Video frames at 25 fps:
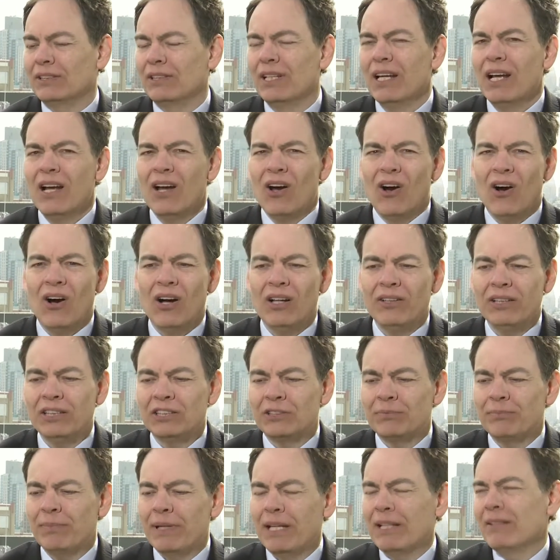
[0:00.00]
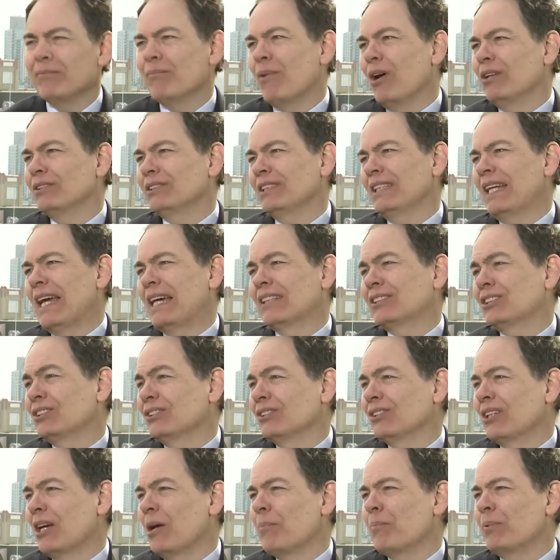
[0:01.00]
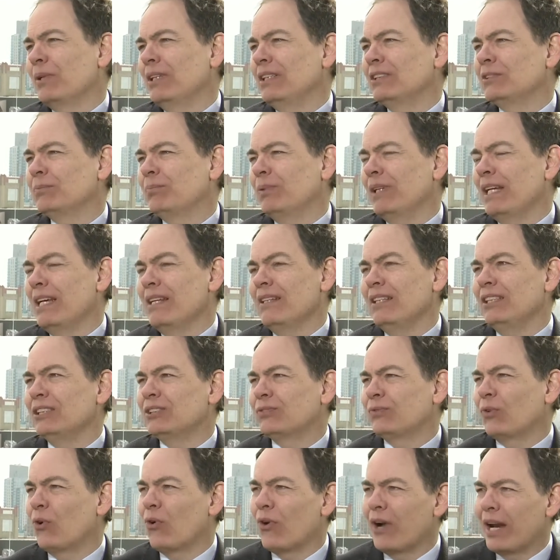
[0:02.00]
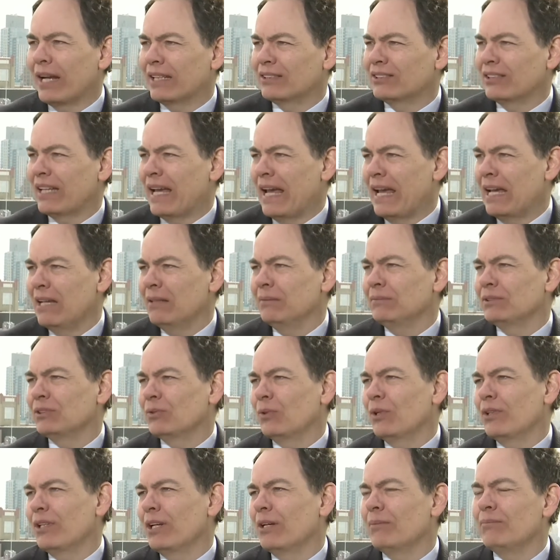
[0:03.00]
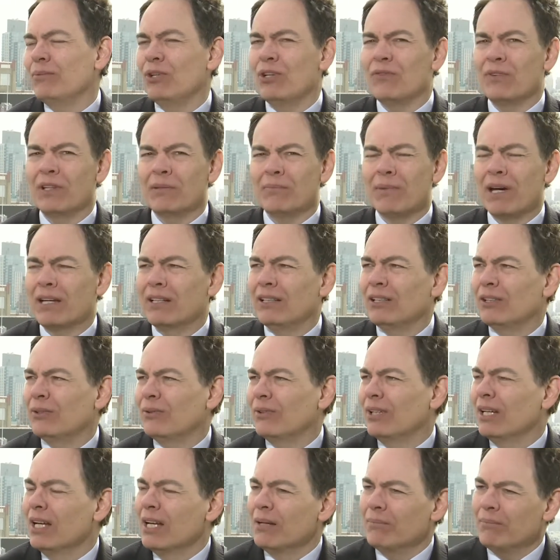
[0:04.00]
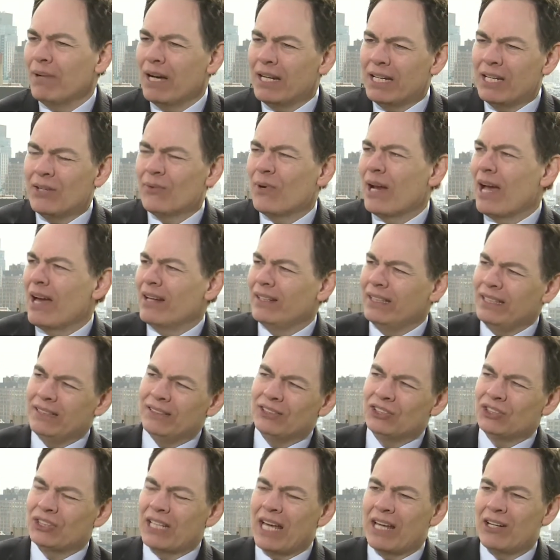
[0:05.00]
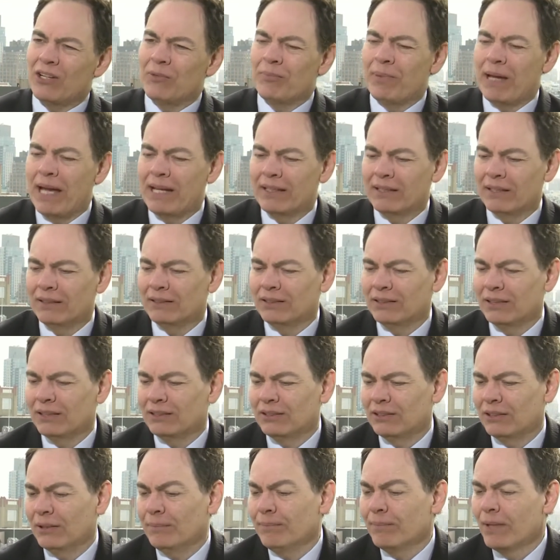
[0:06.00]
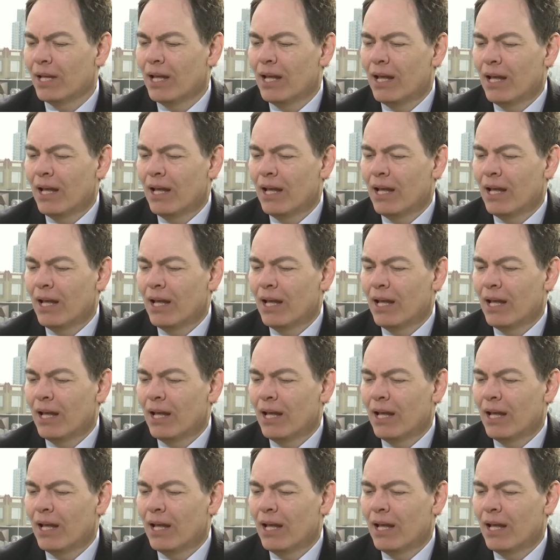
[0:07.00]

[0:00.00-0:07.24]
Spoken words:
and all these big multinational companies play these Forex games where they're moving money around in the shadow banking system.